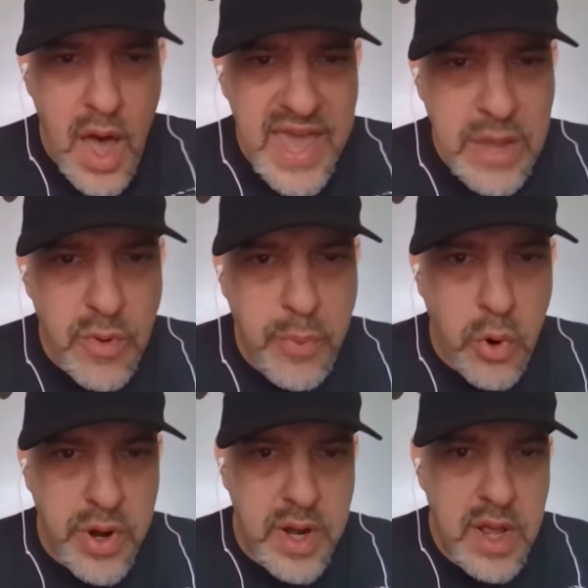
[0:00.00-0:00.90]
He
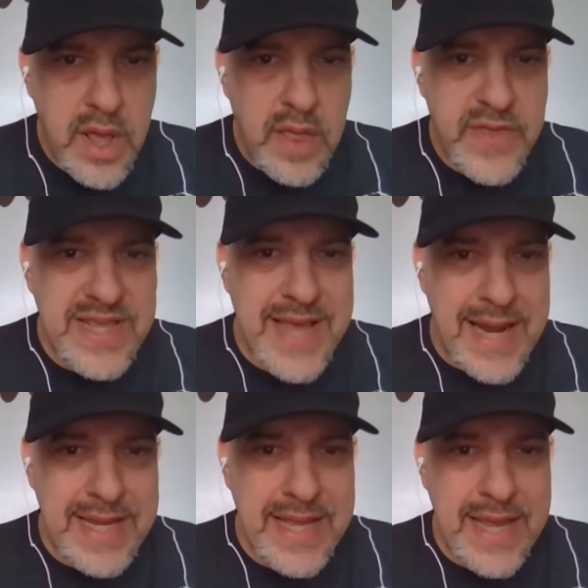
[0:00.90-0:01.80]
reported the
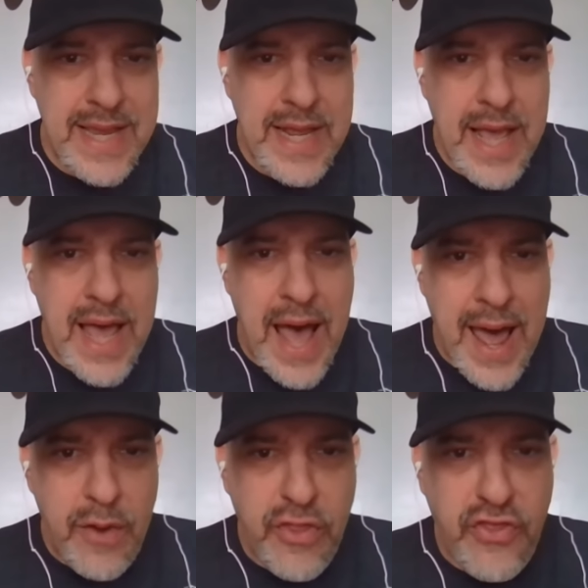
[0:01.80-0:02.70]
sentencing
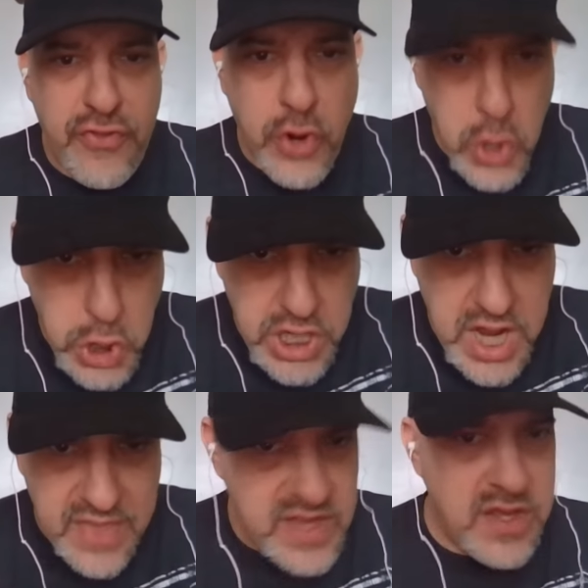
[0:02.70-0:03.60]
on
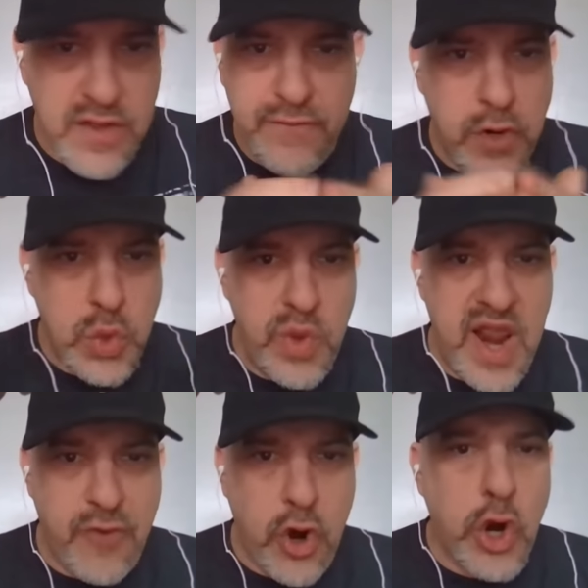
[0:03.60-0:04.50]
Thursday. This is the first we'd
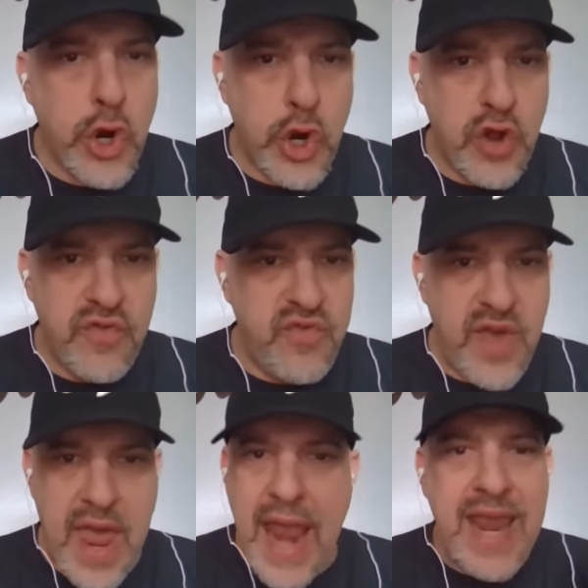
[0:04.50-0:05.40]
ever heard of
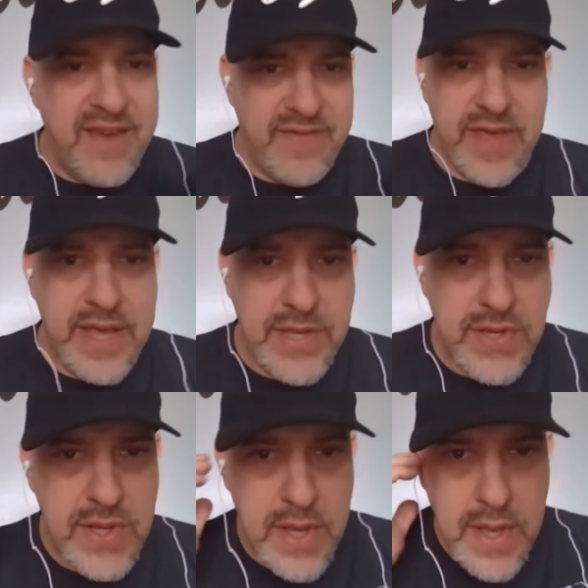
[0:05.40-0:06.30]
any of this.